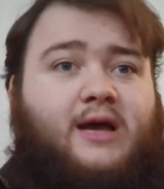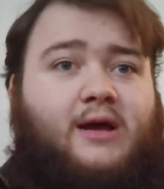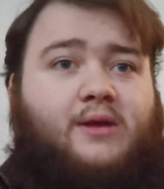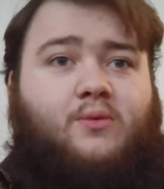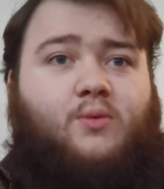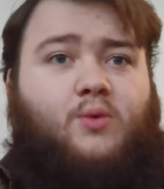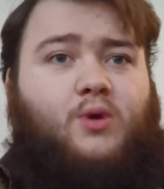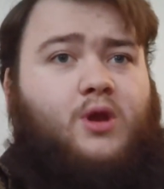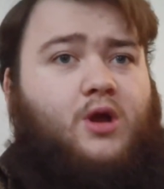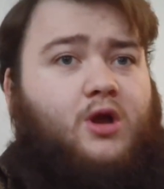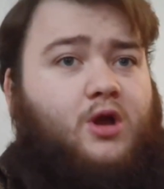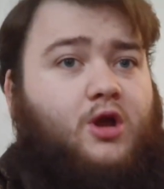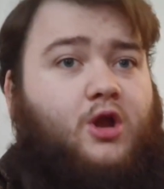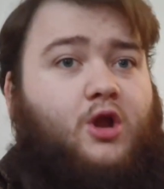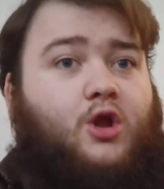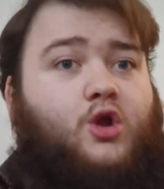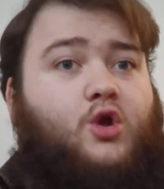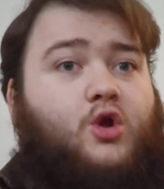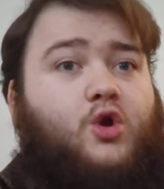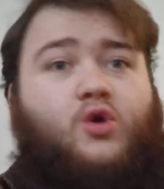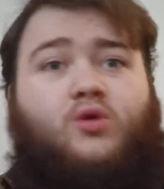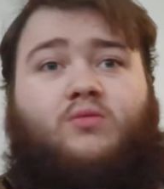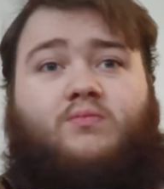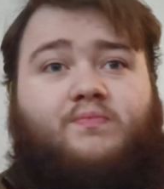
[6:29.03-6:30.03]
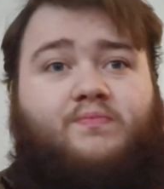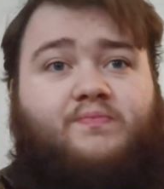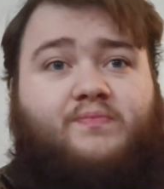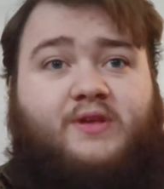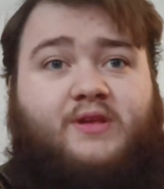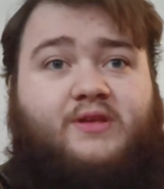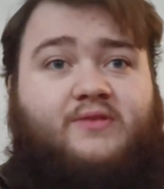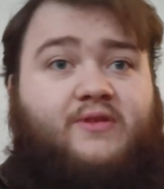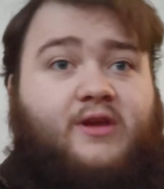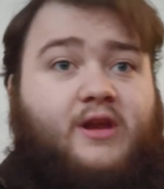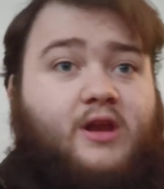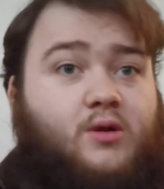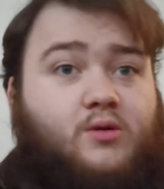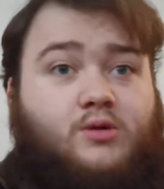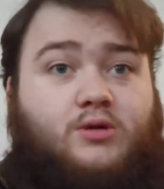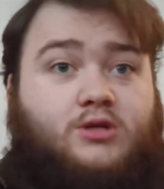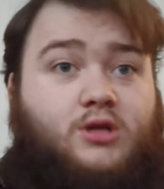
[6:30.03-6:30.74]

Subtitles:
And we're not gonna cut this video